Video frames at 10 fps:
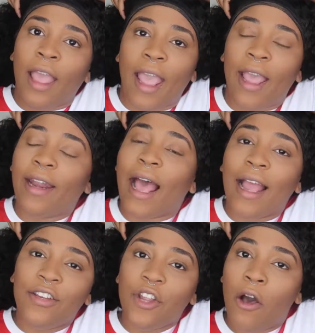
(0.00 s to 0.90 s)
And
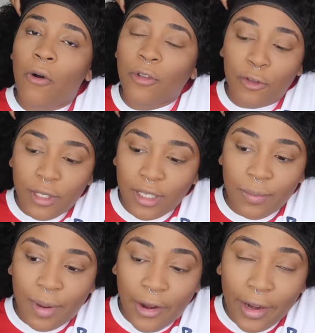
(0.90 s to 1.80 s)
I don't use it
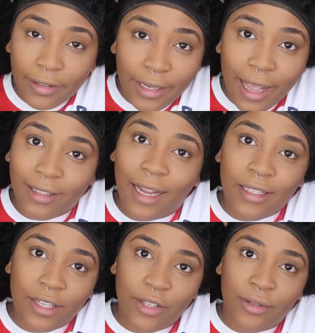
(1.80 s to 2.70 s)
sparingly. I like
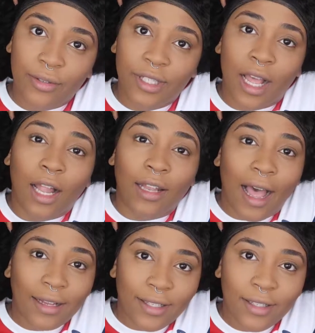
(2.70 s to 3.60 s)
to use a
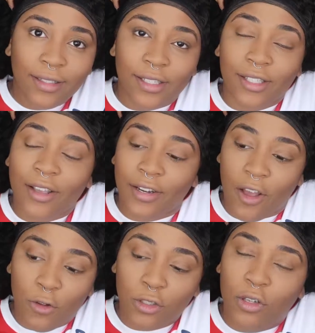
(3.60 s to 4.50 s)
lot, just so you
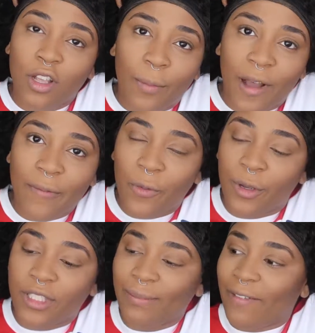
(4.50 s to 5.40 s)
know, so don't talk about me
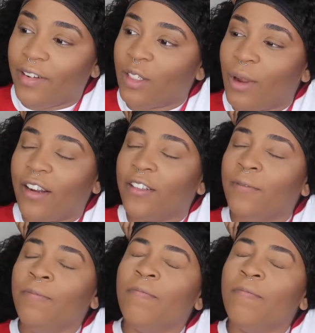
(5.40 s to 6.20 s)
when you see my finished product.